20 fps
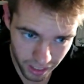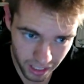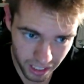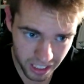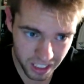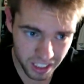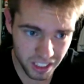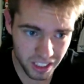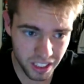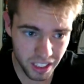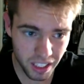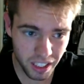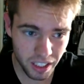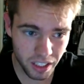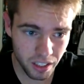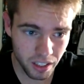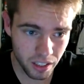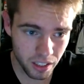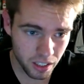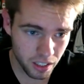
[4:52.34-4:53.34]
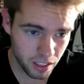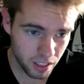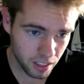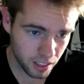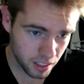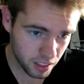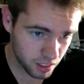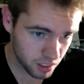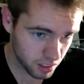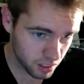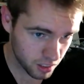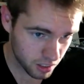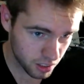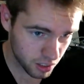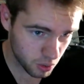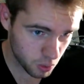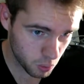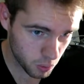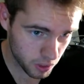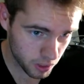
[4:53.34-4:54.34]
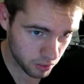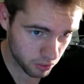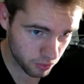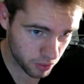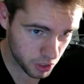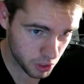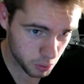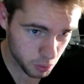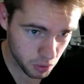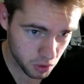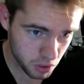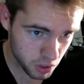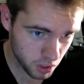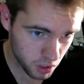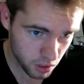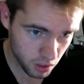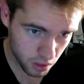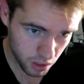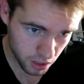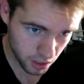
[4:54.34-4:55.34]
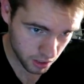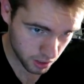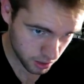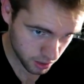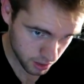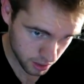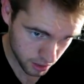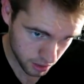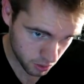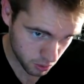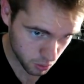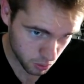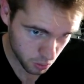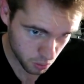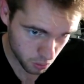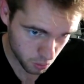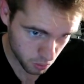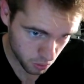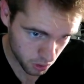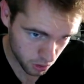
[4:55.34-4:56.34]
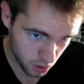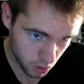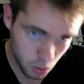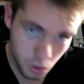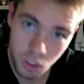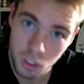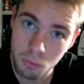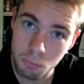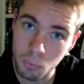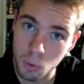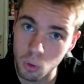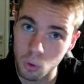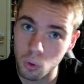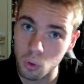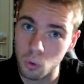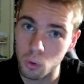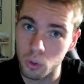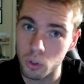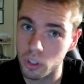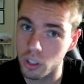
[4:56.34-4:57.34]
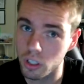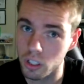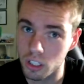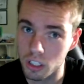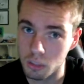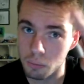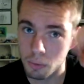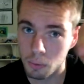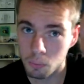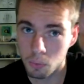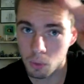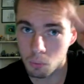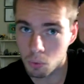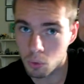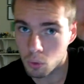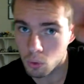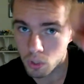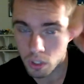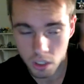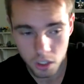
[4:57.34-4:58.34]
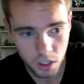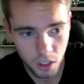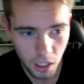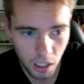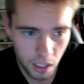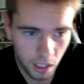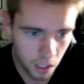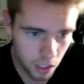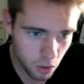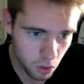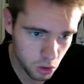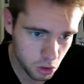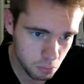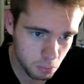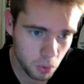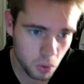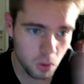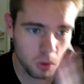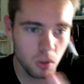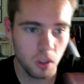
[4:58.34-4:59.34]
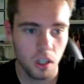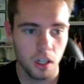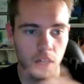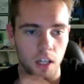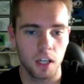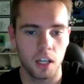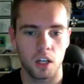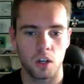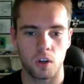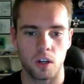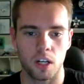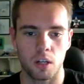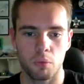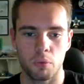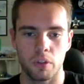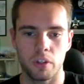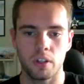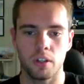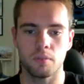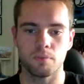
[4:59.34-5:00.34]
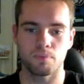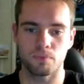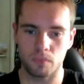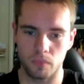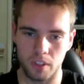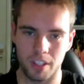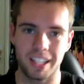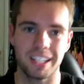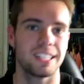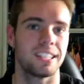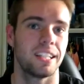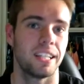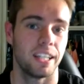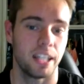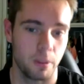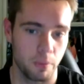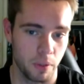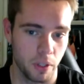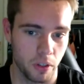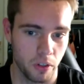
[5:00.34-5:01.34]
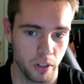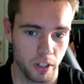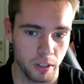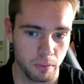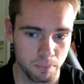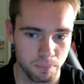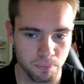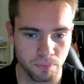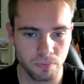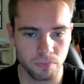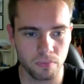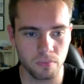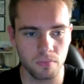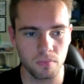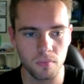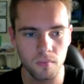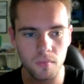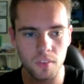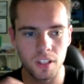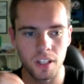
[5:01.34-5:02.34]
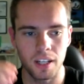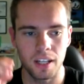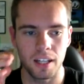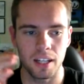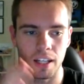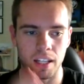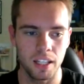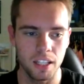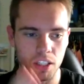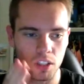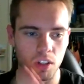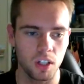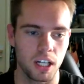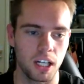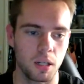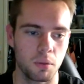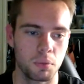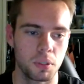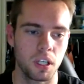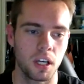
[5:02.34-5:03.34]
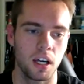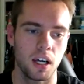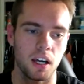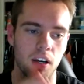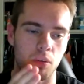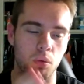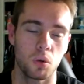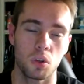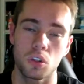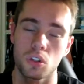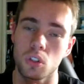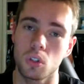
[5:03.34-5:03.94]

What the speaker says: as you can see here, that little, where that fish was, yeah, that little small, you can't see me, I'm doing this, little small crab there, that's the anemone crab. Now these crabs have what is